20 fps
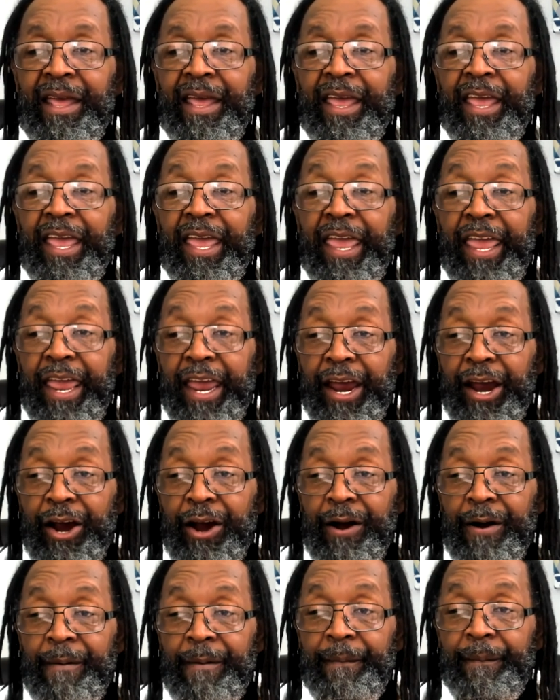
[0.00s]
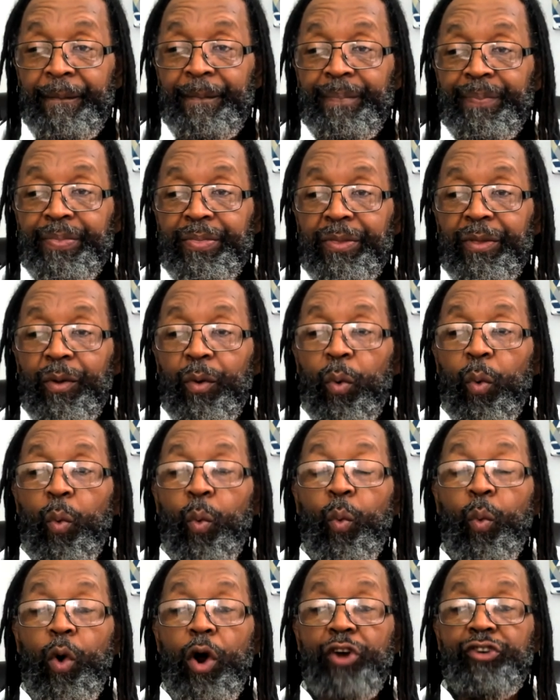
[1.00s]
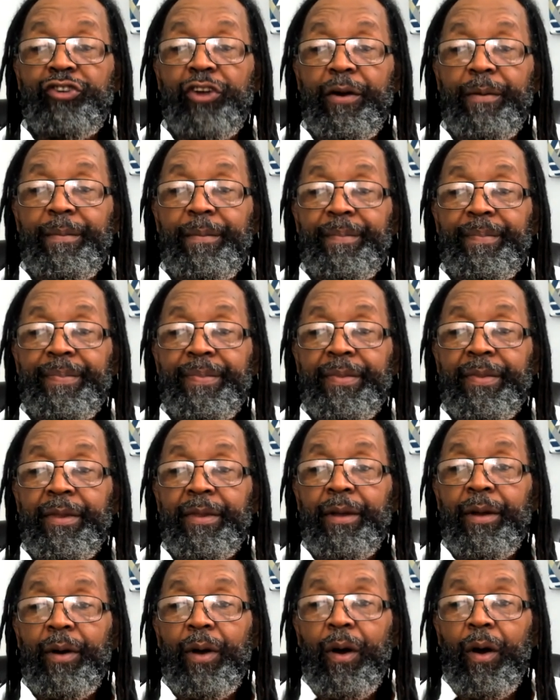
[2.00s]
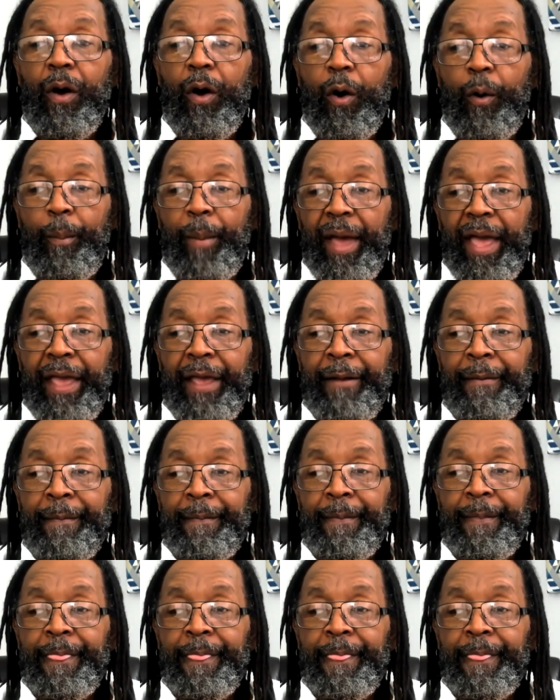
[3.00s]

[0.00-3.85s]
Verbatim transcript: hear, worship, obey.